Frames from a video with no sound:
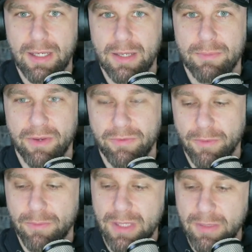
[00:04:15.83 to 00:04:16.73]
But for
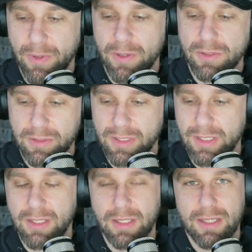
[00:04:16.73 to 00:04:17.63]
me
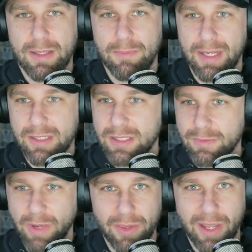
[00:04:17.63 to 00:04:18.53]
personally, man, this is
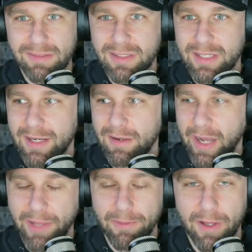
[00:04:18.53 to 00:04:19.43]
my lifestyle.
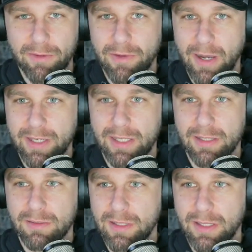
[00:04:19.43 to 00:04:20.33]
I love
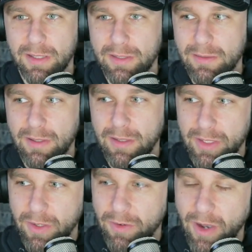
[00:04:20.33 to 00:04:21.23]
hunting. You
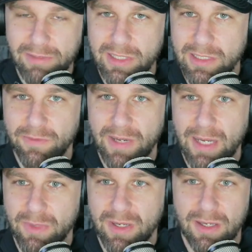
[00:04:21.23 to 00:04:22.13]
know, obviously it's
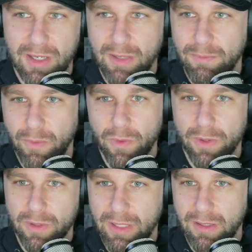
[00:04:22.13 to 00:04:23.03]
family, my
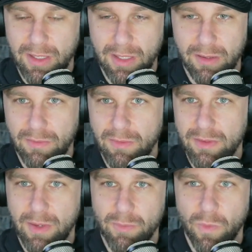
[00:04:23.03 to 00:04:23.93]
work, and
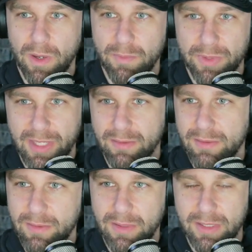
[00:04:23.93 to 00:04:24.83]
number one, but then
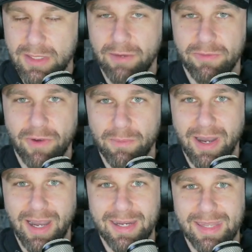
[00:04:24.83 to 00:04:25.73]
it's not far
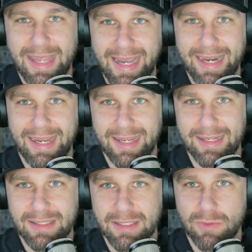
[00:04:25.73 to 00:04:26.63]
behind that.
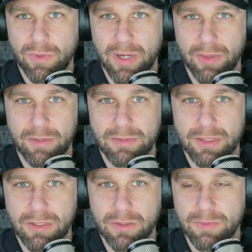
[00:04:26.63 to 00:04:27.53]
And this is what I love to
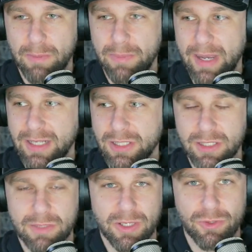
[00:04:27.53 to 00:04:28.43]
do. It's my passion.
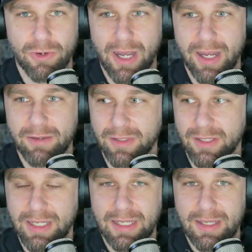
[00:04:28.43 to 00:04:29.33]
It's my drive. And
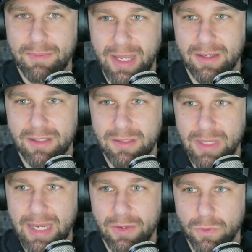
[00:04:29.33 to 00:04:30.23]
man, to
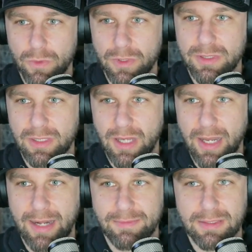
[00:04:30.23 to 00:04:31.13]
be out in the woods and not
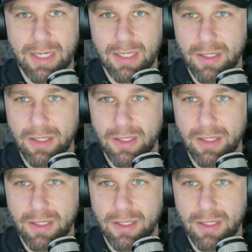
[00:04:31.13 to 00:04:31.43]
have to take